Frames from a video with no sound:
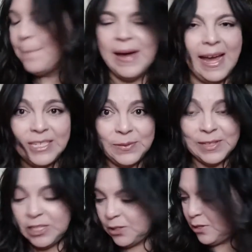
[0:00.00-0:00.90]
But I do
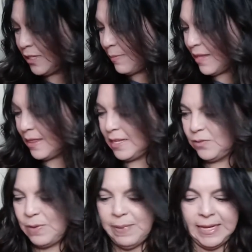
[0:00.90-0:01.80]
want to show you some of the
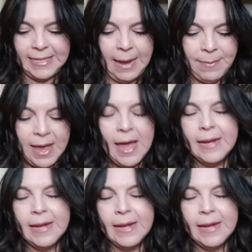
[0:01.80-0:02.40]
things we picked up.